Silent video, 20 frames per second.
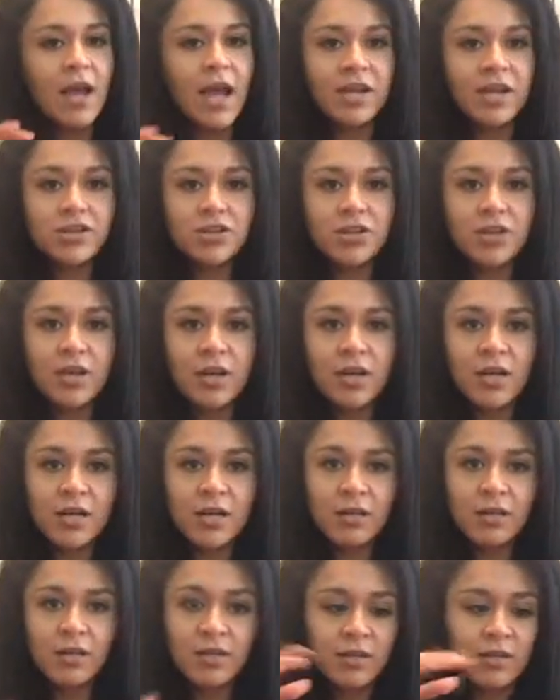extra
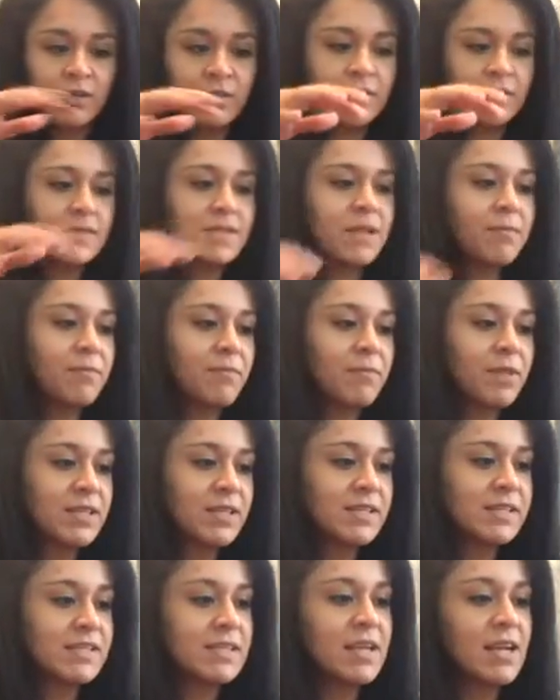
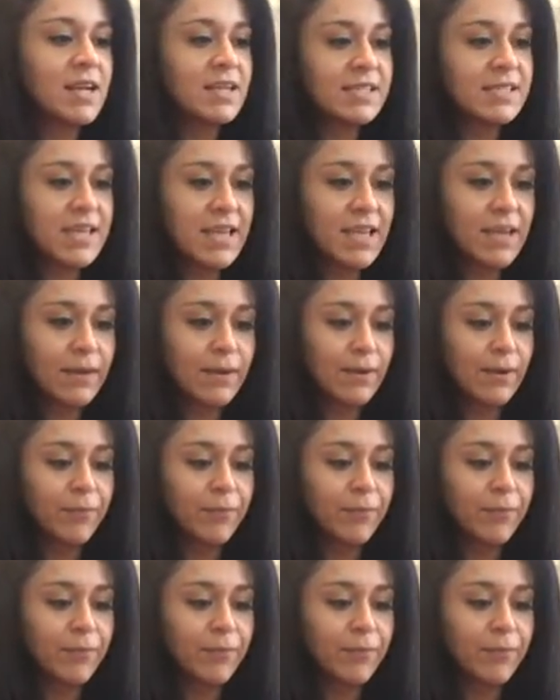supplements that I take